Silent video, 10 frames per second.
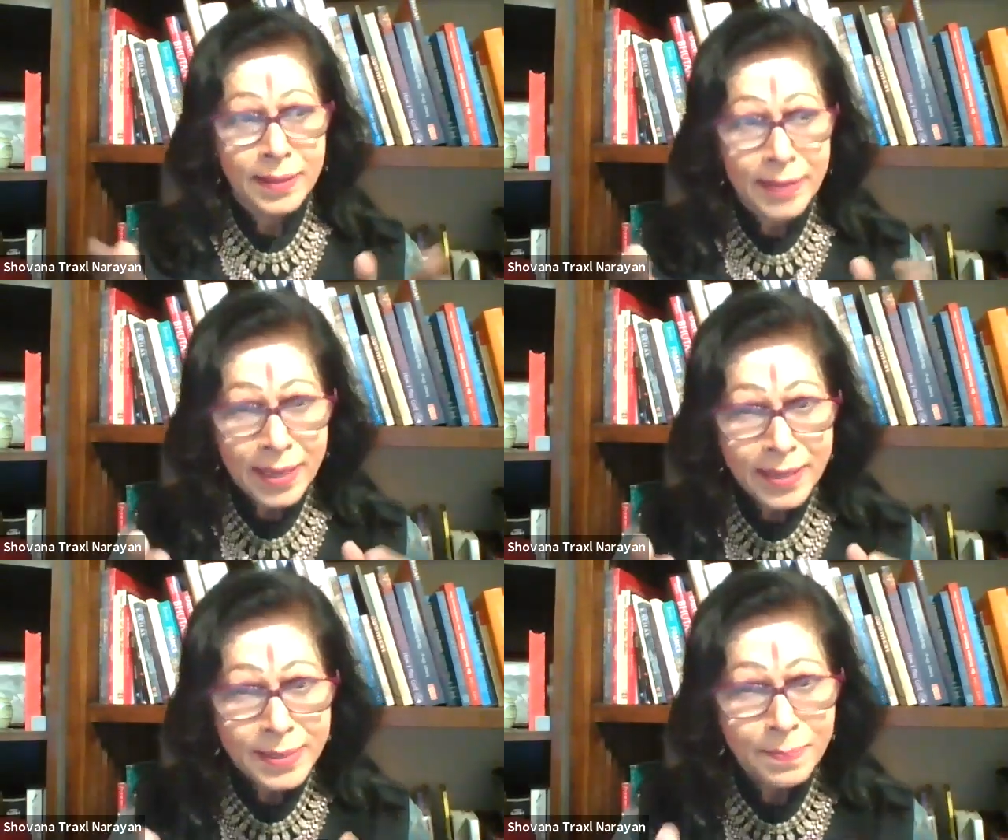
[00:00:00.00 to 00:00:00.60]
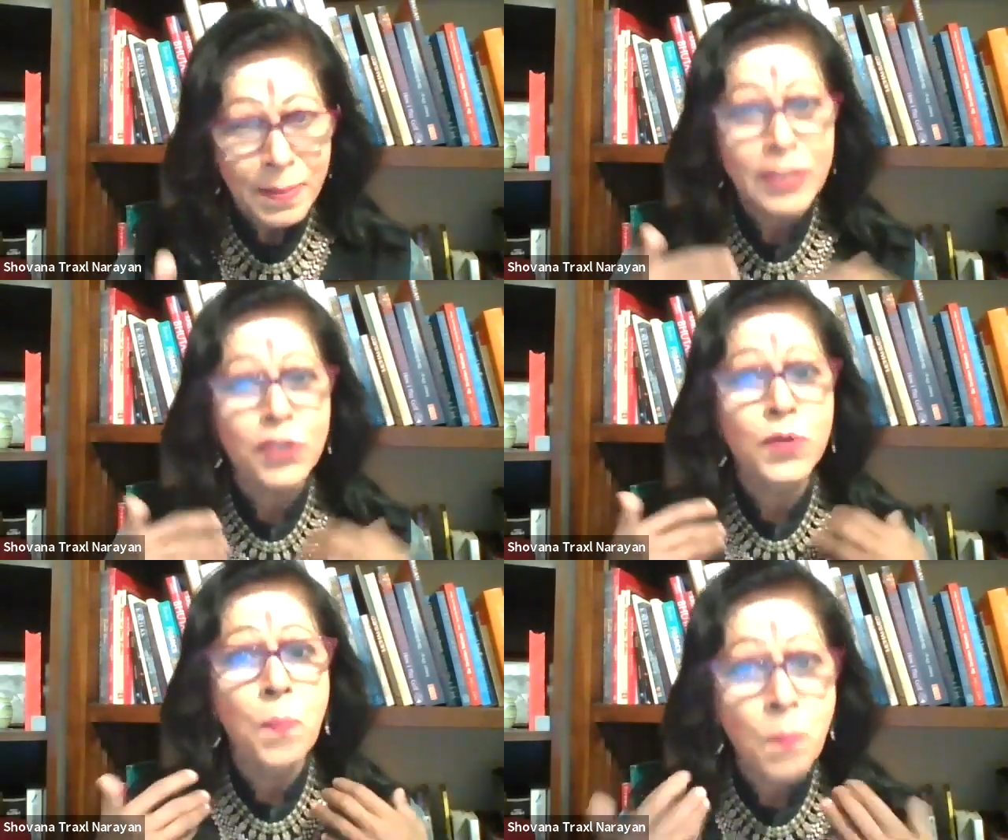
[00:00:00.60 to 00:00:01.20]
There is
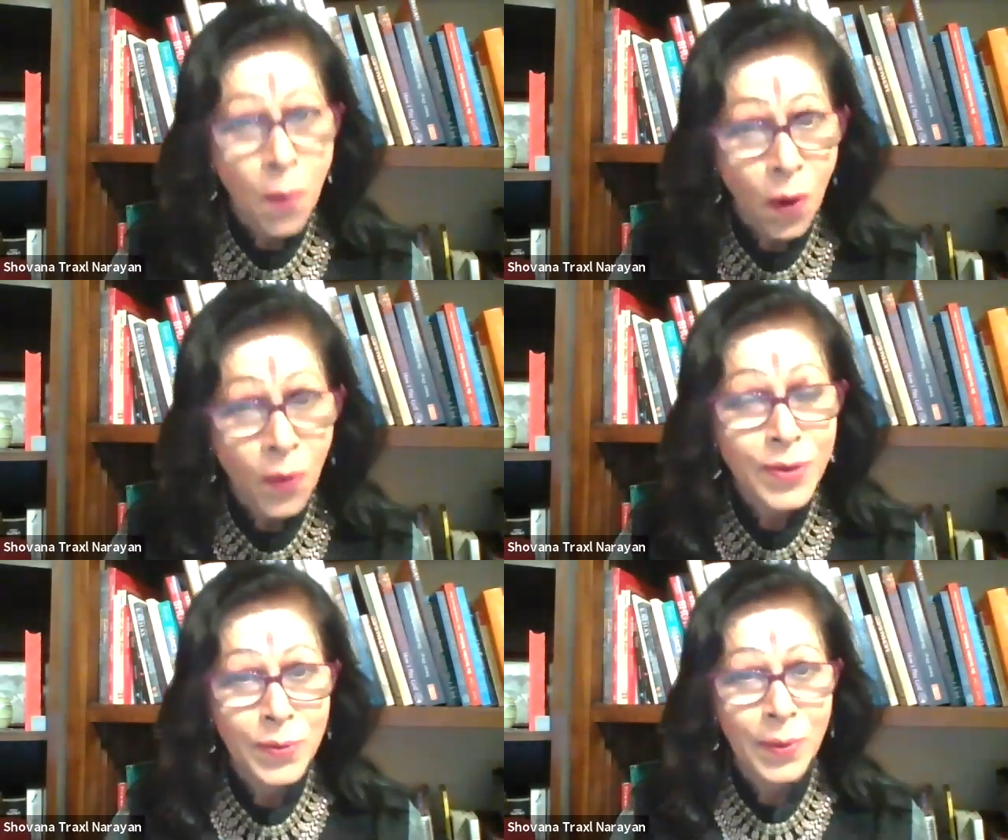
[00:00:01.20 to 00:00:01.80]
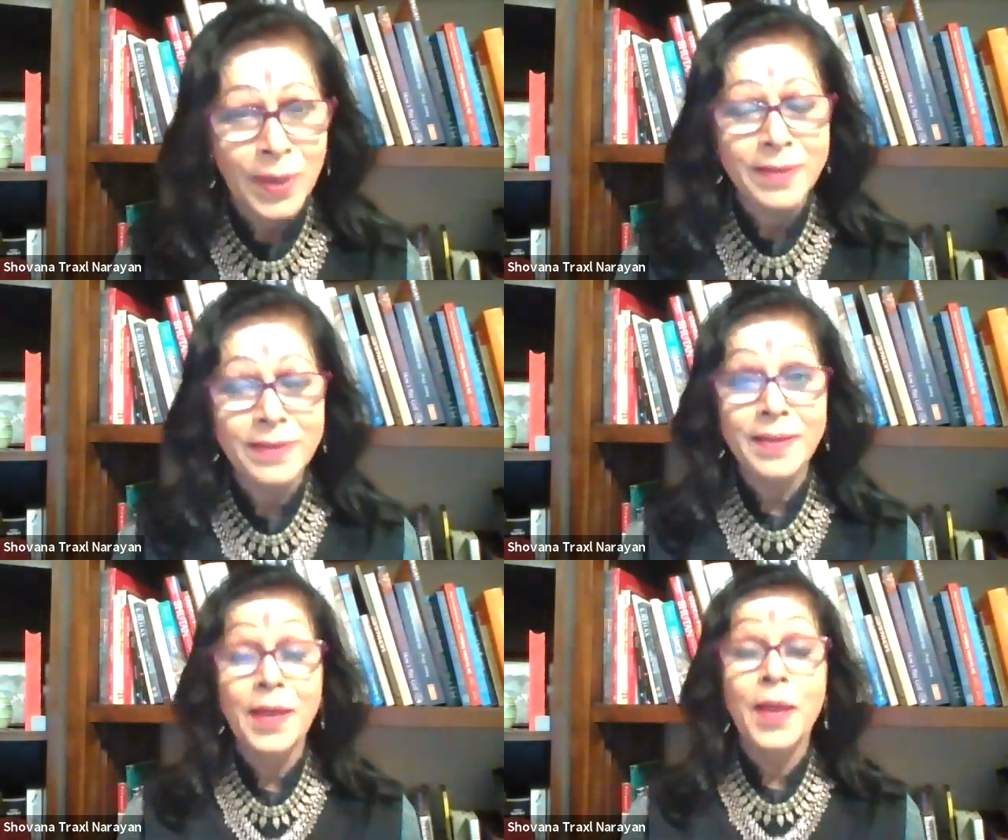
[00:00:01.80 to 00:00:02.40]
much more to
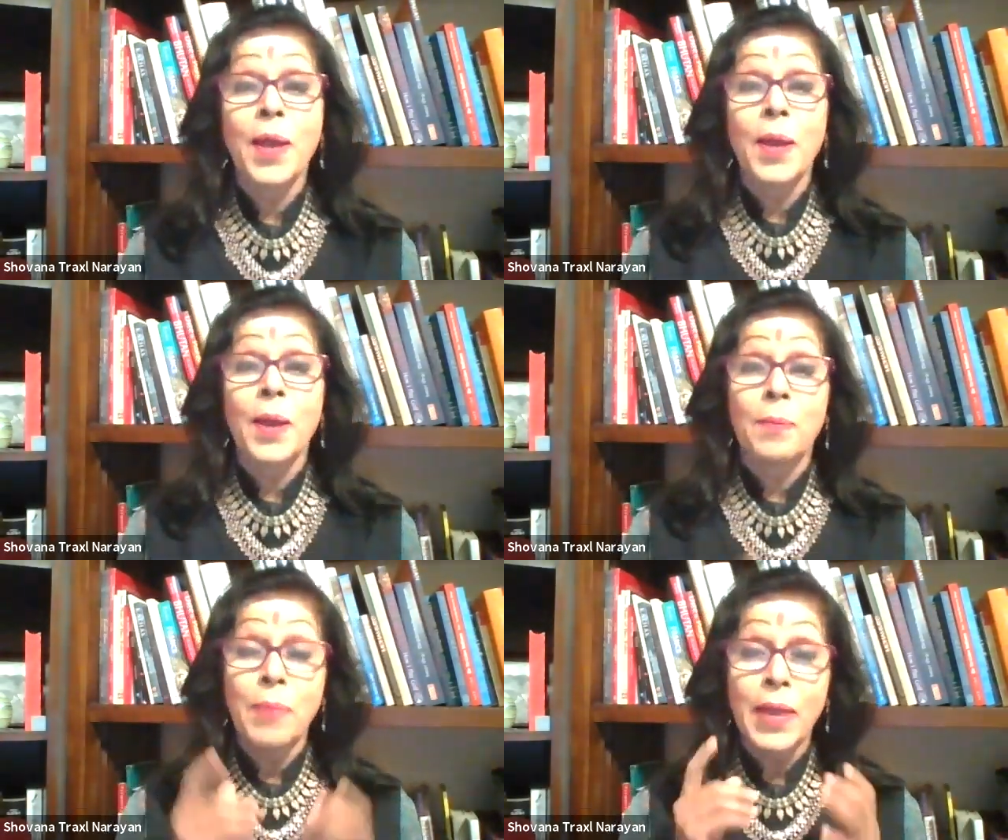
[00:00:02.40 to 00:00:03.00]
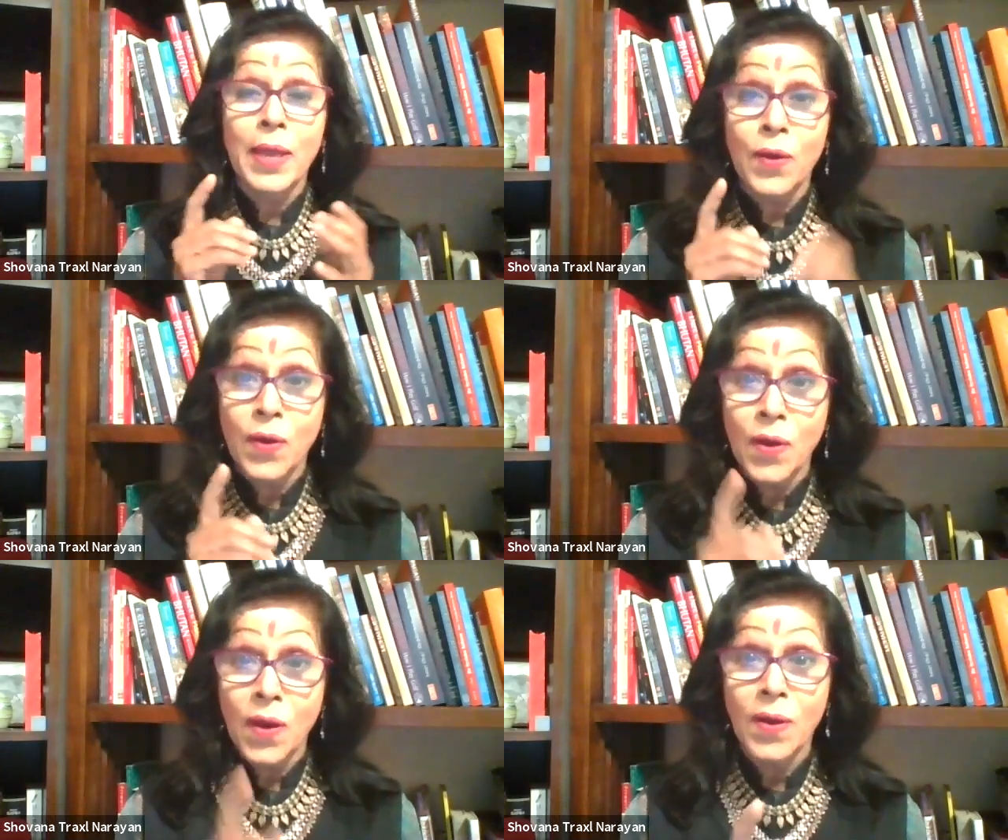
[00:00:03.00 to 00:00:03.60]
it
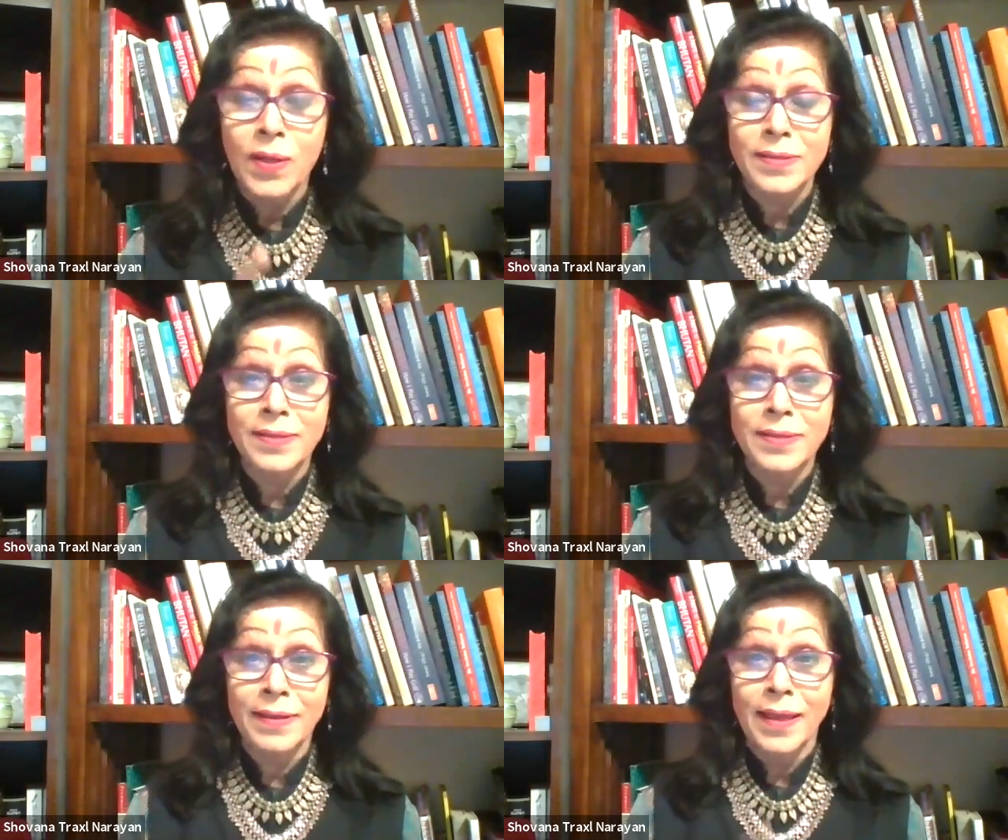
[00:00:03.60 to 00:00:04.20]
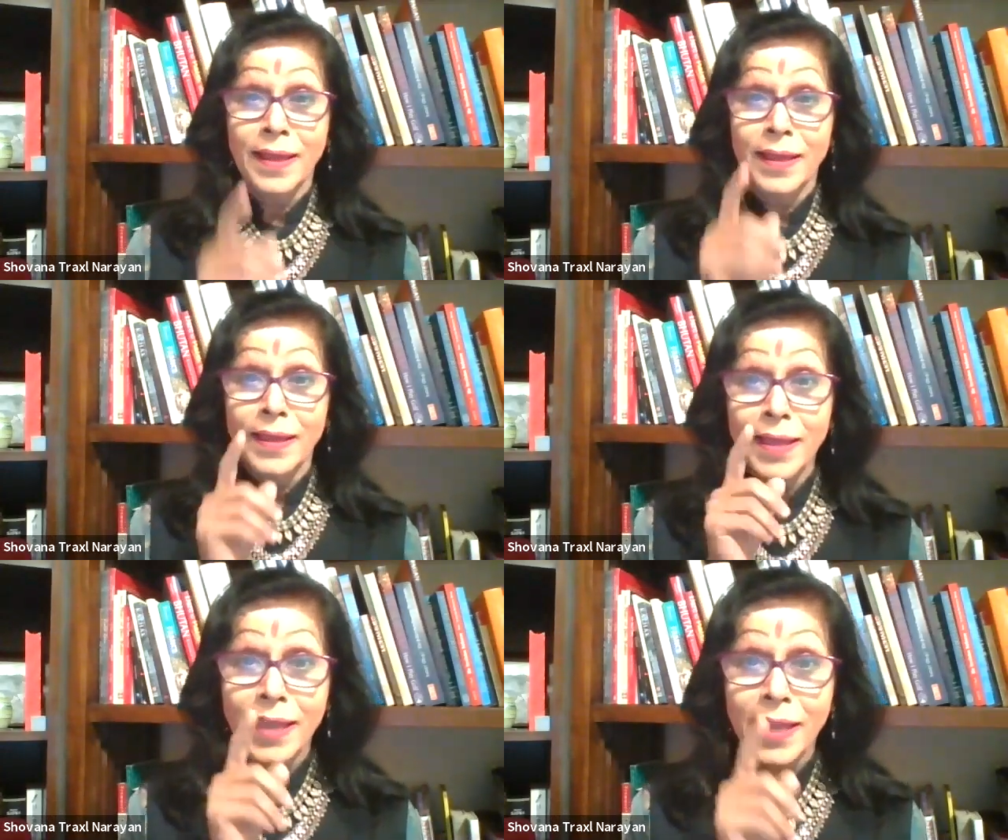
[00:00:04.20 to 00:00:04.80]
because
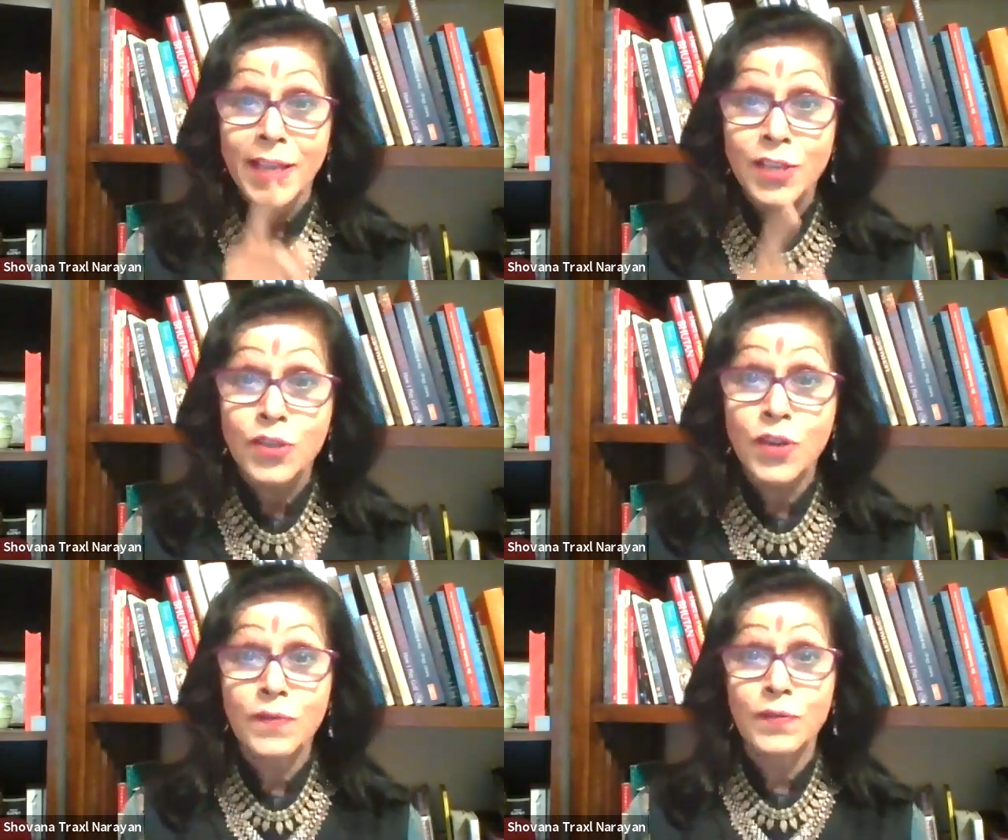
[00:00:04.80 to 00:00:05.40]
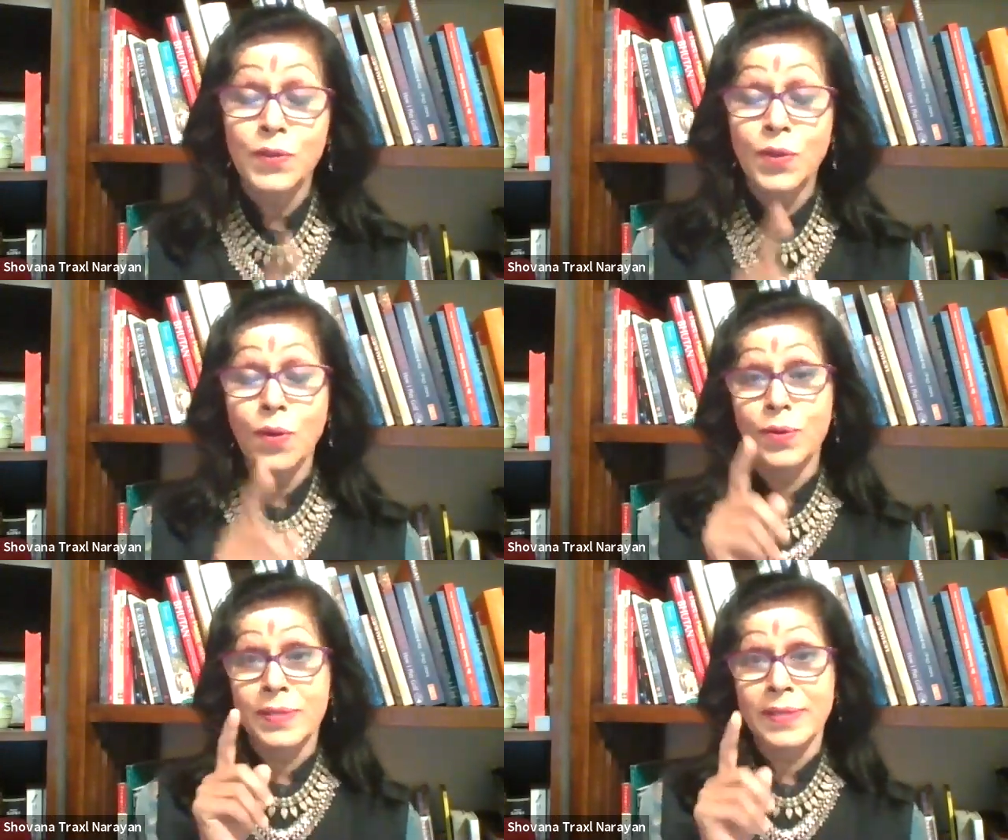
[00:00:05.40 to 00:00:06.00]
each of
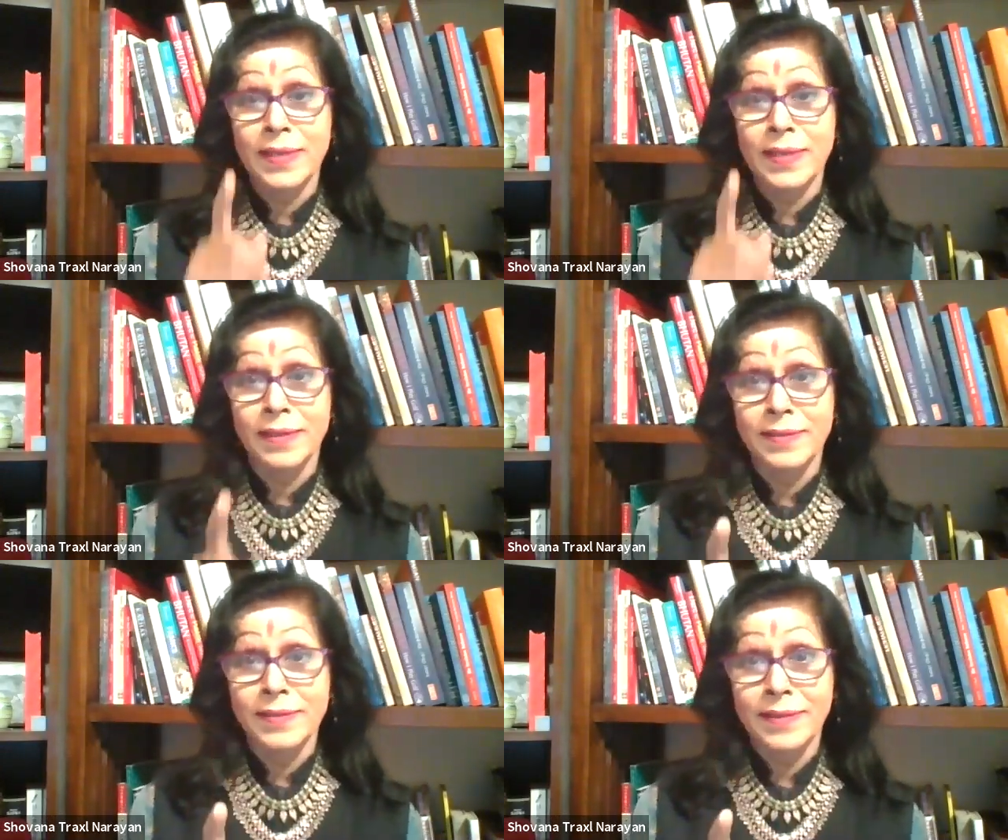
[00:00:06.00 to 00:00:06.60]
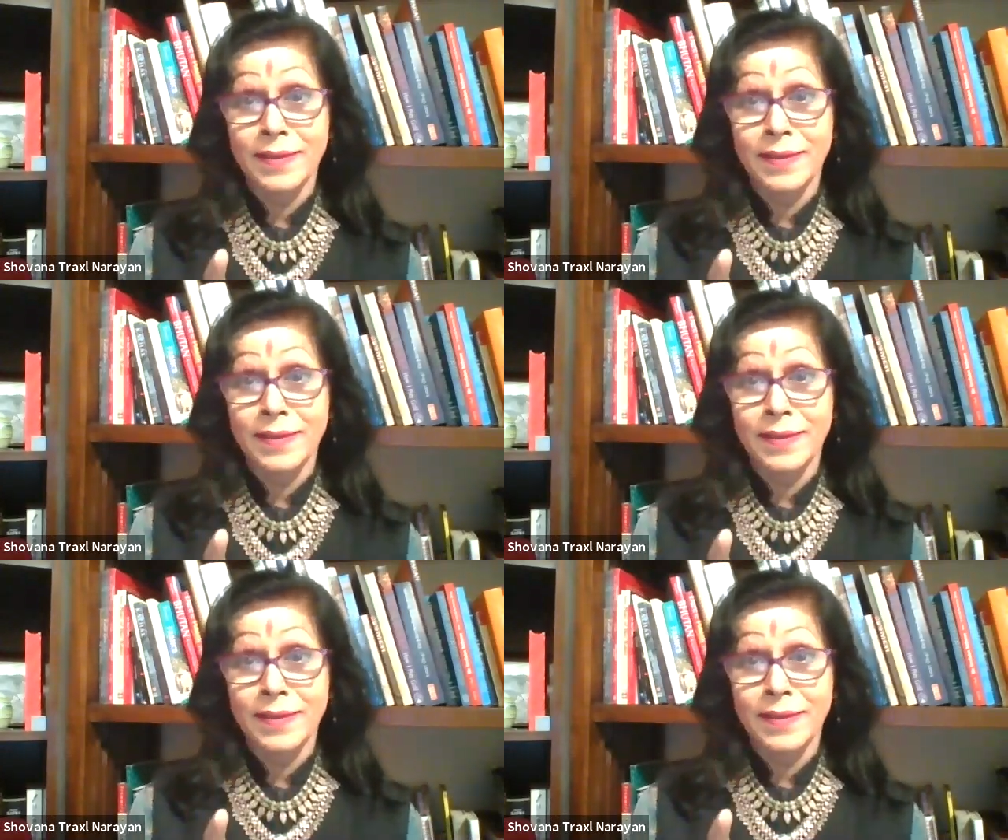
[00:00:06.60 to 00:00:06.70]
those skills